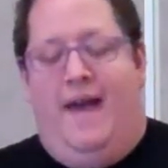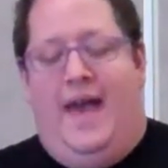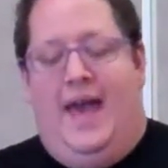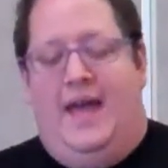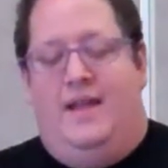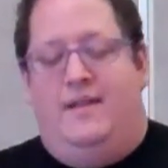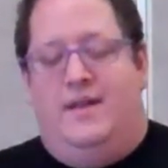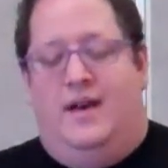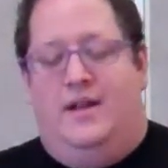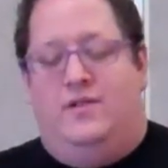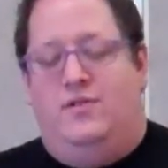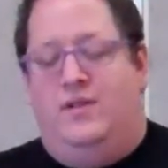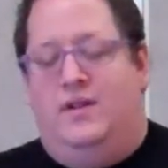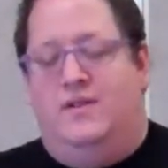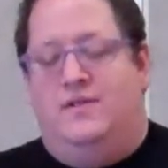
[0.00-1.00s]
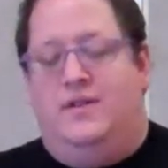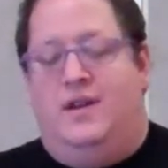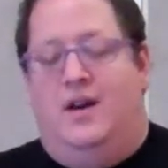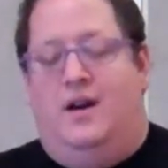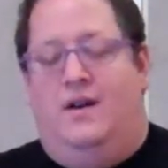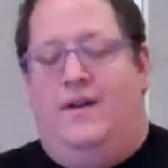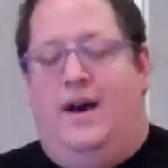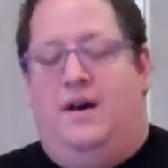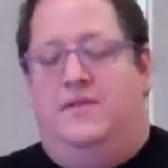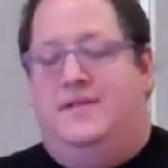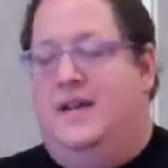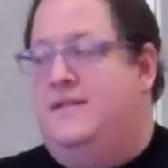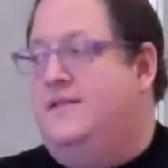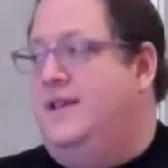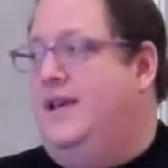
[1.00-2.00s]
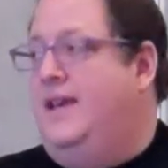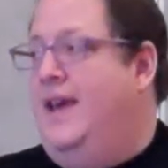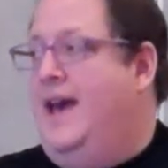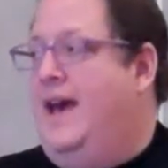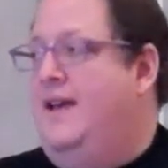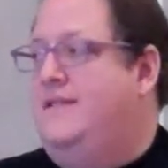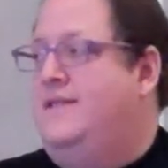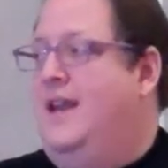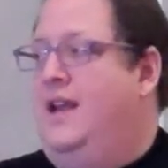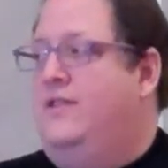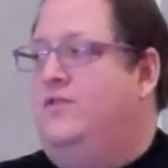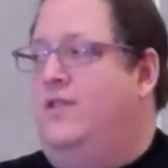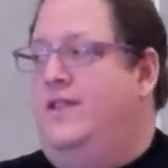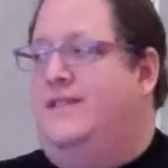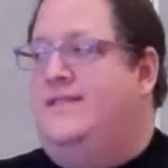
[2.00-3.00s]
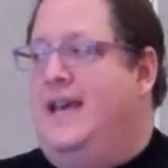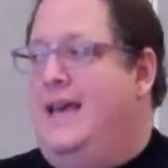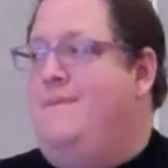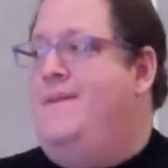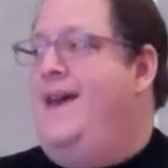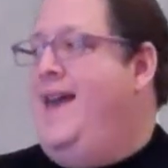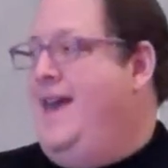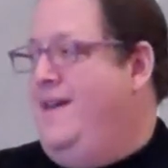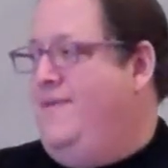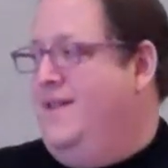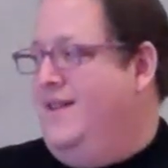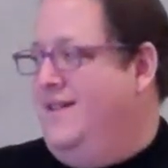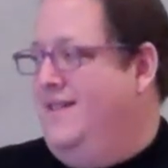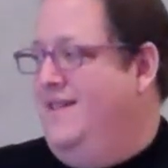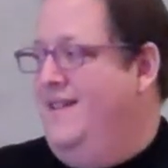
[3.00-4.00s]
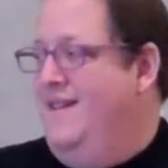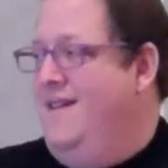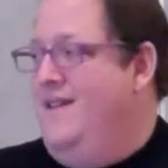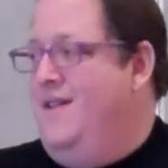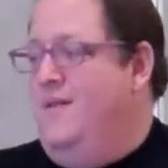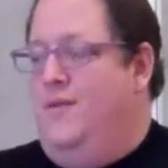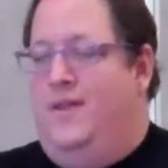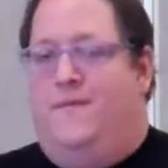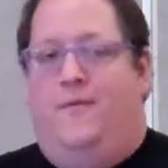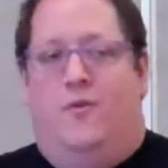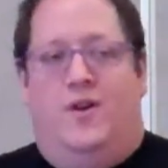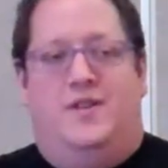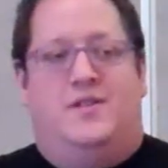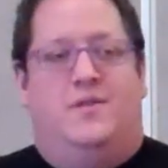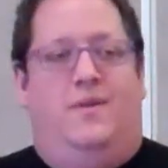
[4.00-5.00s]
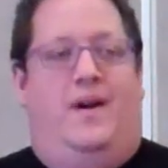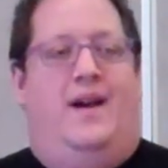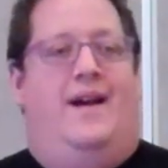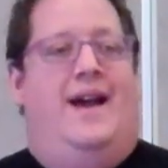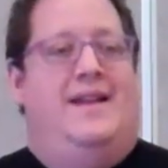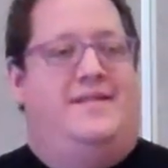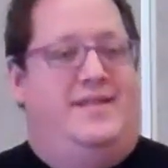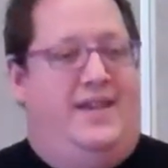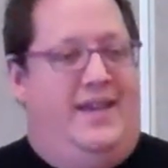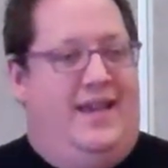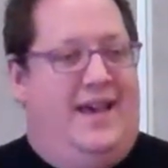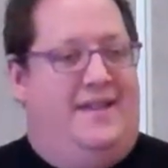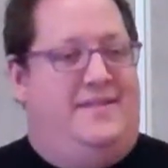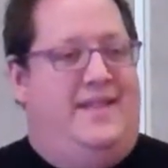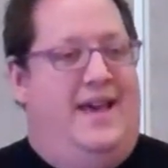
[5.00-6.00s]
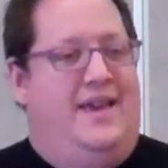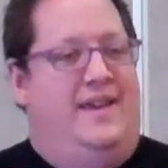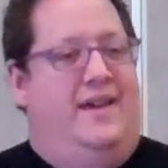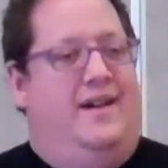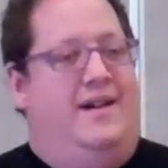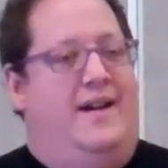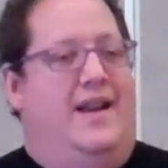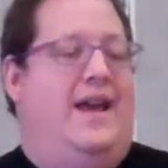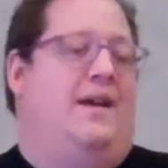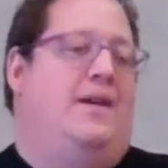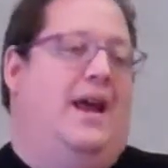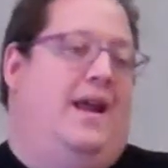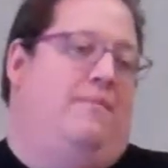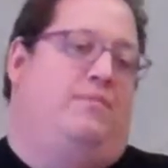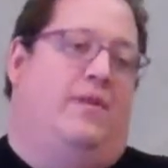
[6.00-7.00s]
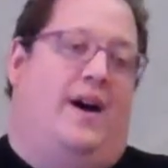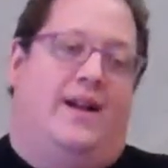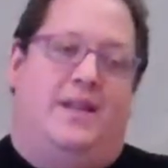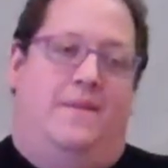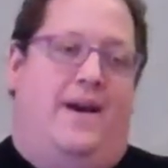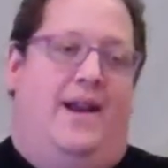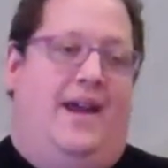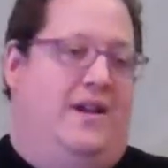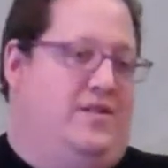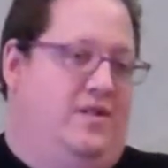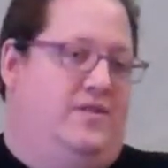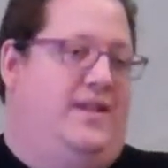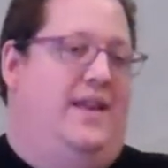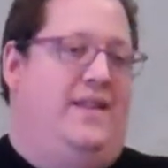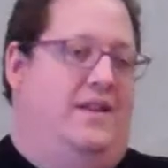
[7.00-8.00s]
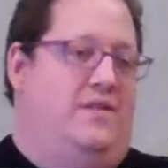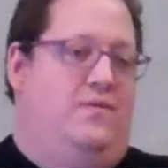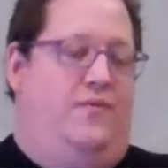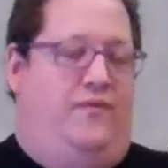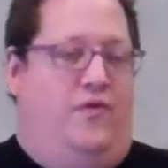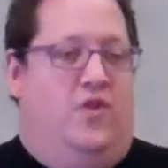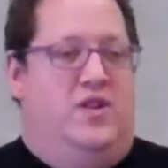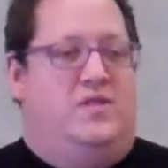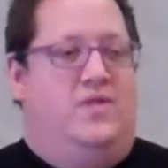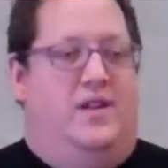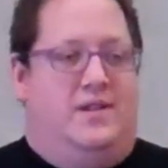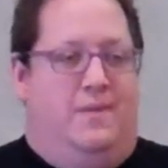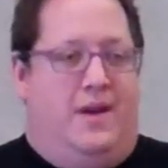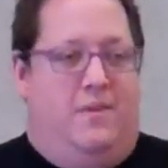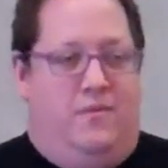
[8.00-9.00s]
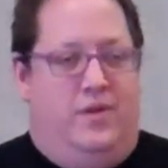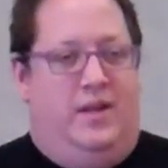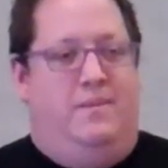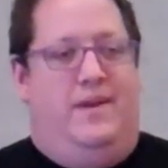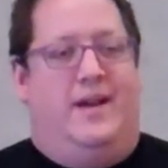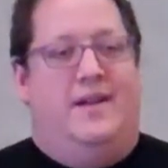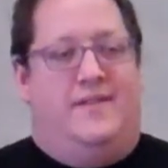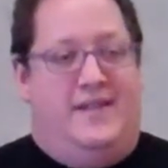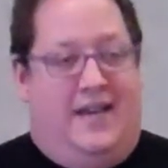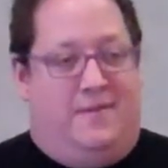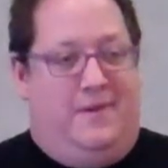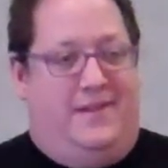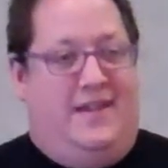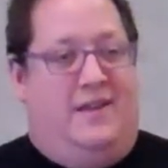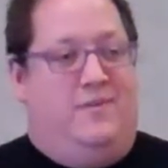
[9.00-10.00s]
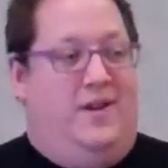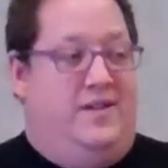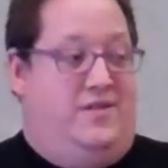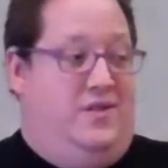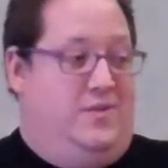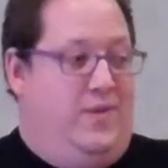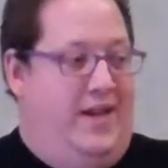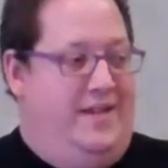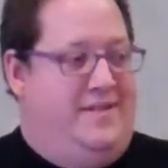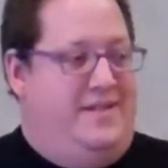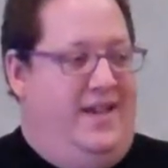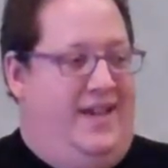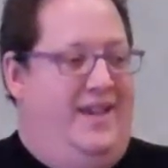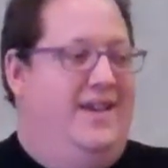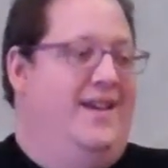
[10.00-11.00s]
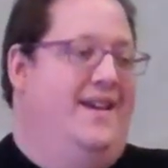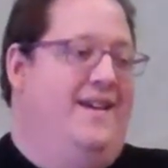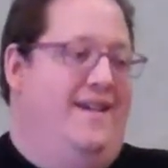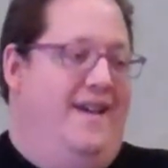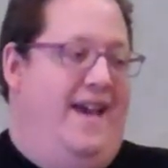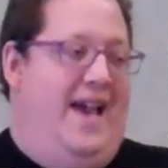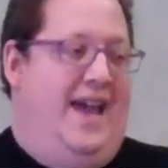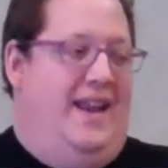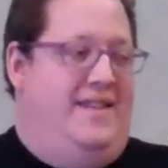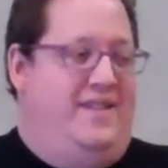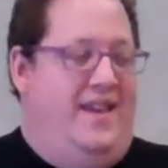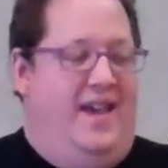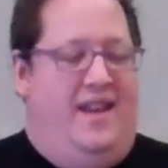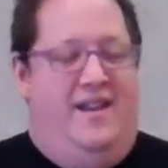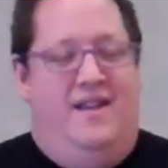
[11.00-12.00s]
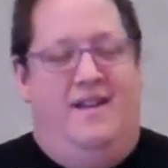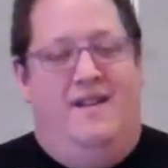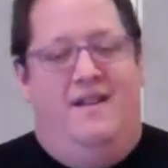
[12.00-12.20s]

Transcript: And 2 years ago, I was at CES, and I saw the same behavior with Foursquare at CES that year, and I blogged about it. I actually said that Foursquare is going to become really big at South by Southwest, just wait and see. And it did.